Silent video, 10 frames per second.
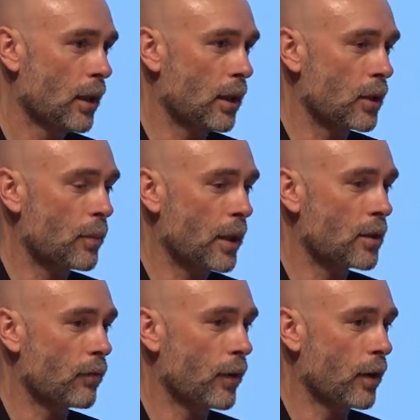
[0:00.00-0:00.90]
in the
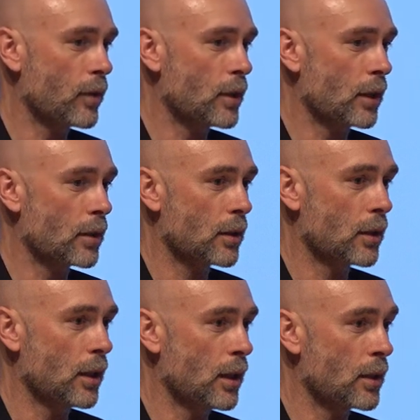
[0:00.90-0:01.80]
space of 5 or 6
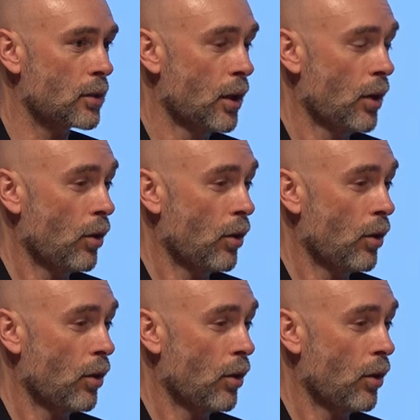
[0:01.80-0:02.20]
years.